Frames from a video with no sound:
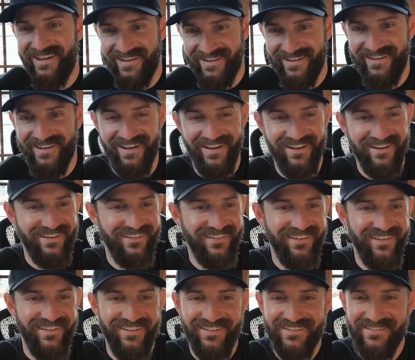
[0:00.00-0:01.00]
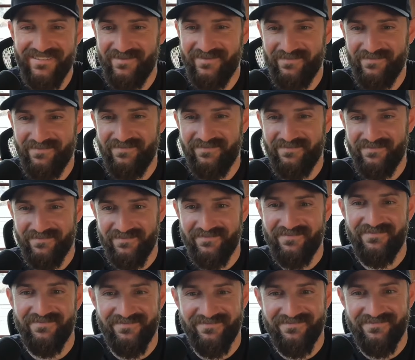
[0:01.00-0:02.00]

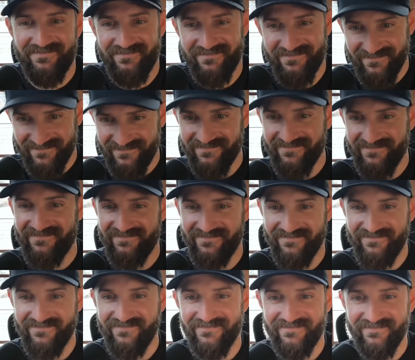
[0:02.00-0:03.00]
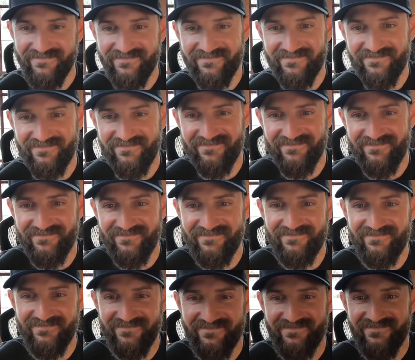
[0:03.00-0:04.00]

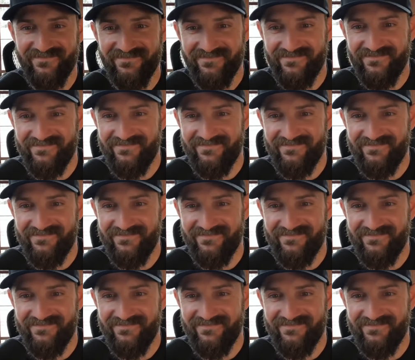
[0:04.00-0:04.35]
(silent)